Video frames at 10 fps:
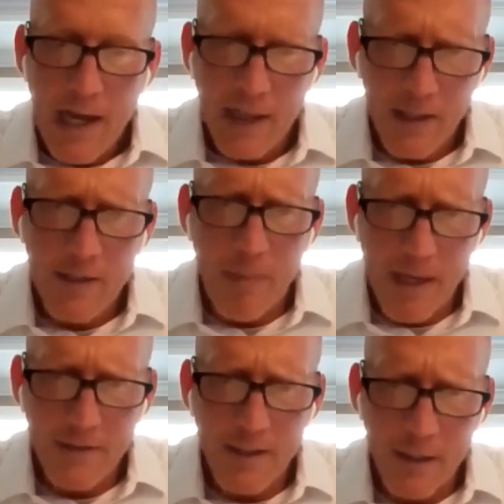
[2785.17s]
I think the
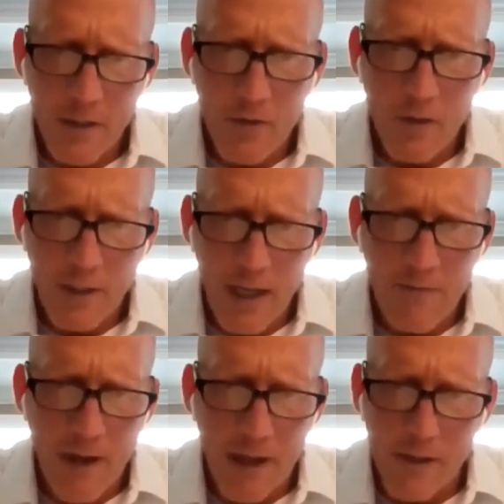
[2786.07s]
best thing to do to take
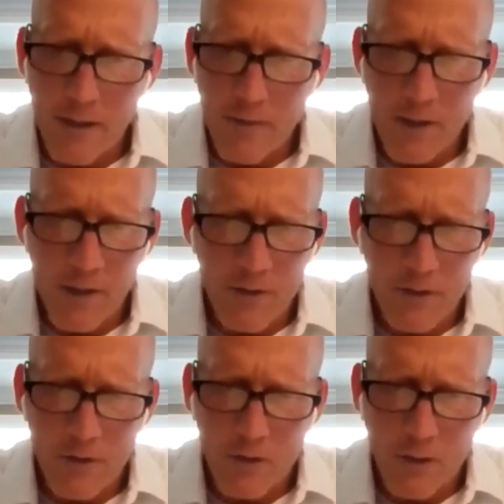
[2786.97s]
advantage of it is
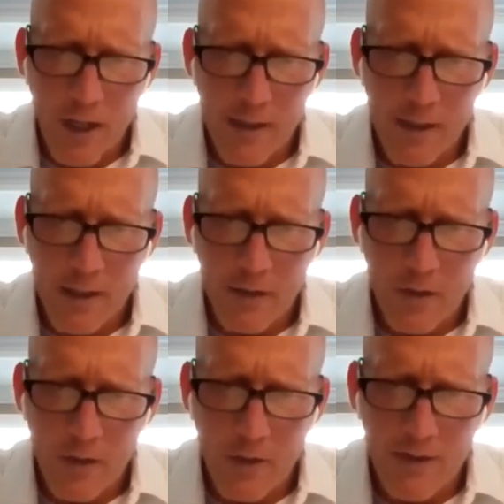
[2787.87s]
just to try to
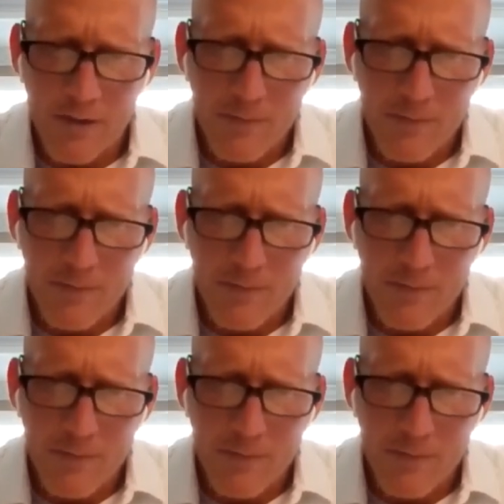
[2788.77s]
continue.